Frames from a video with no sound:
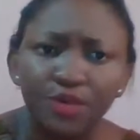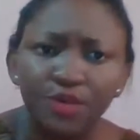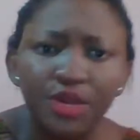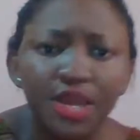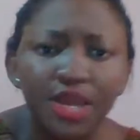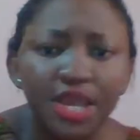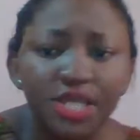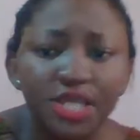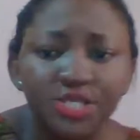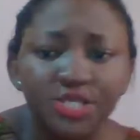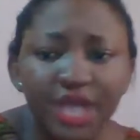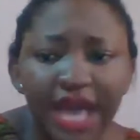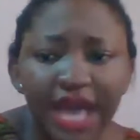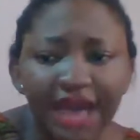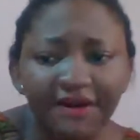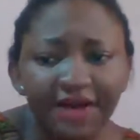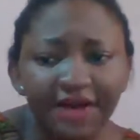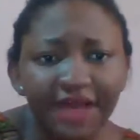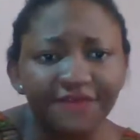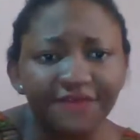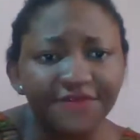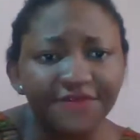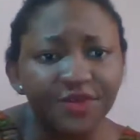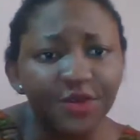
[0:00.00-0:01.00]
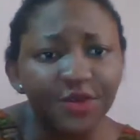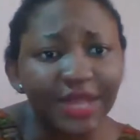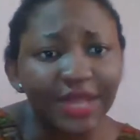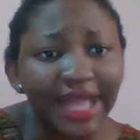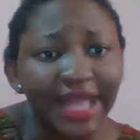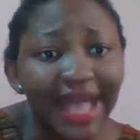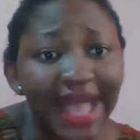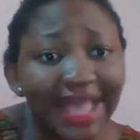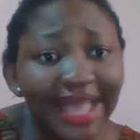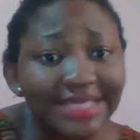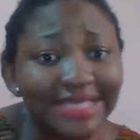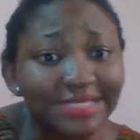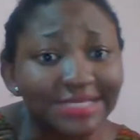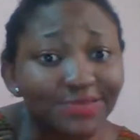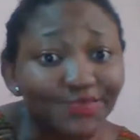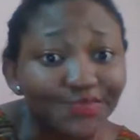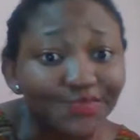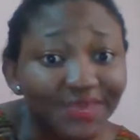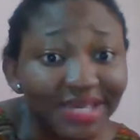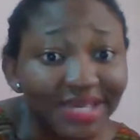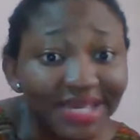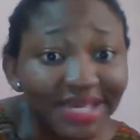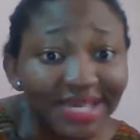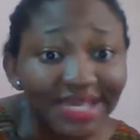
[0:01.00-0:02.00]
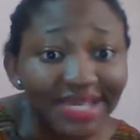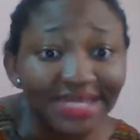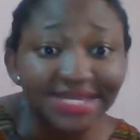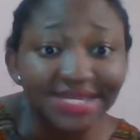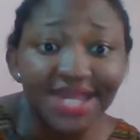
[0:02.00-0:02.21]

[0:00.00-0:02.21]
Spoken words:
So how have you guys been?